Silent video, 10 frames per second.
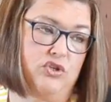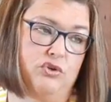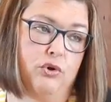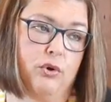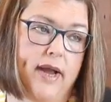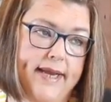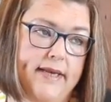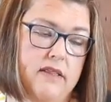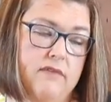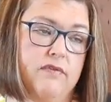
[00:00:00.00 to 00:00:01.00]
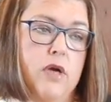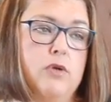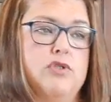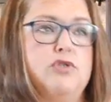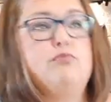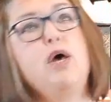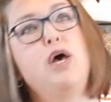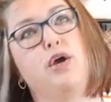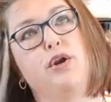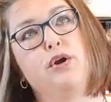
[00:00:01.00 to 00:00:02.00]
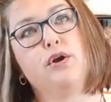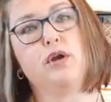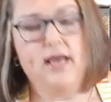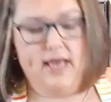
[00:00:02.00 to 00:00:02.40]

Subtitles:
to grate the frozen butter